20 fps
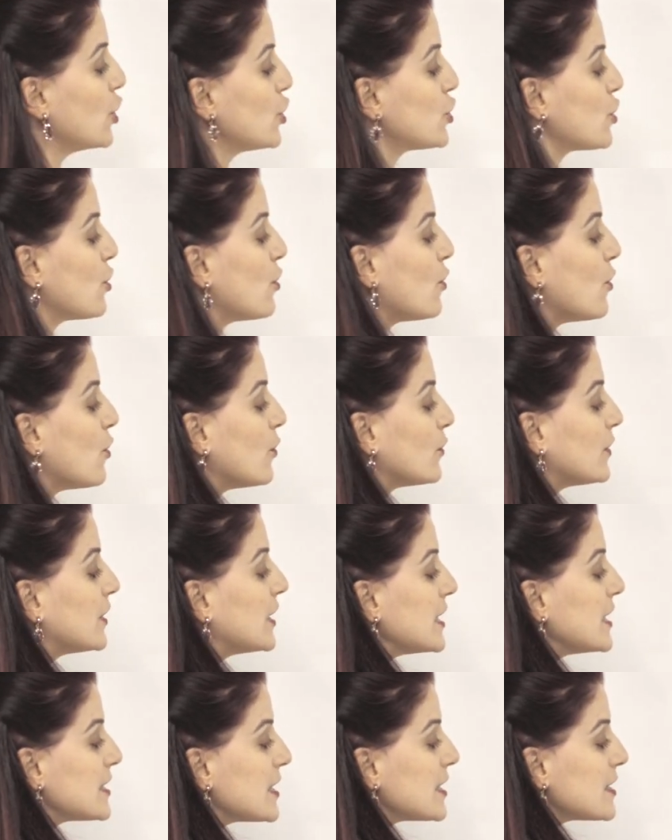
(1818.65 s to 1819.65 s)
So
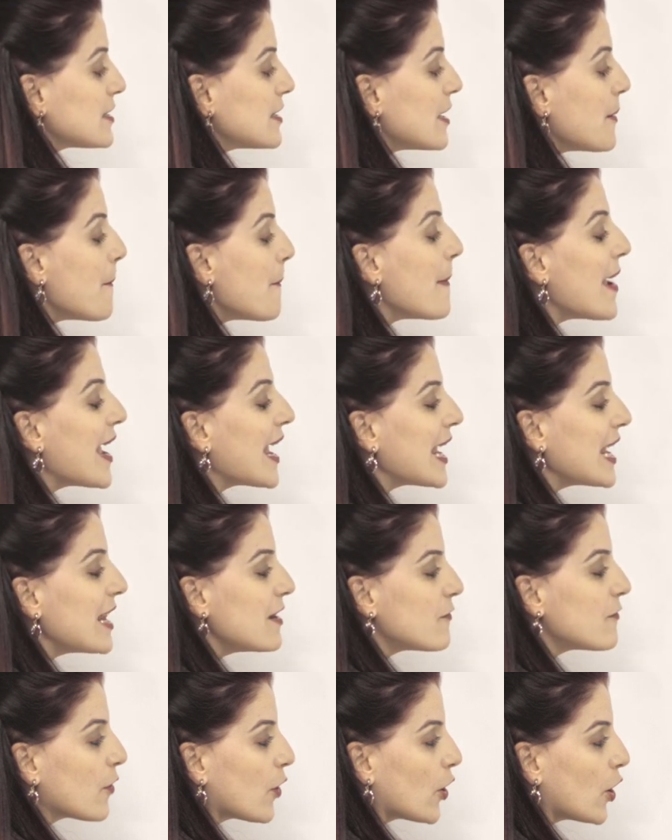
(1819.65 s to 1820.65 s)
this is the
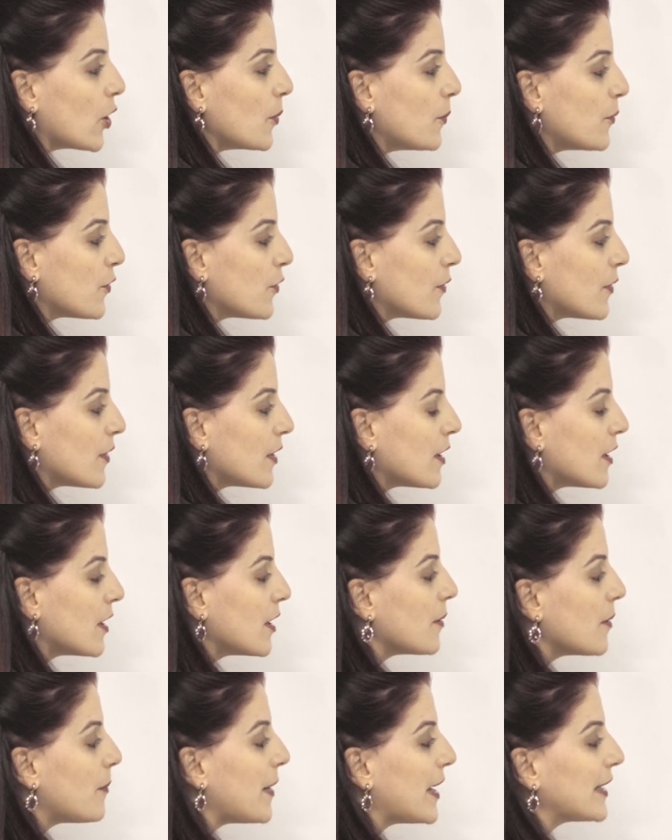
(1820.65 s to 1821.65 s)
main verb,
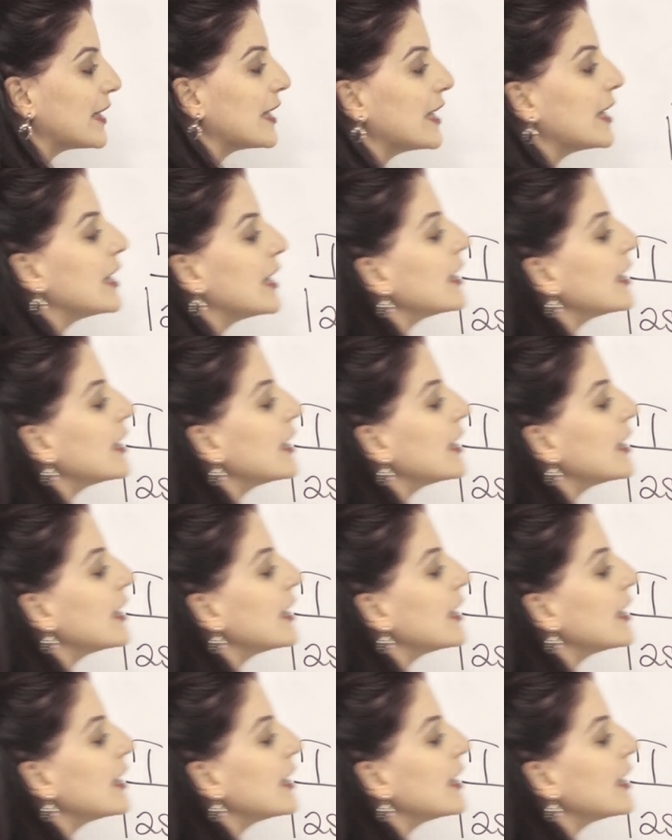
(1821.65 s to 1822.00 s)
but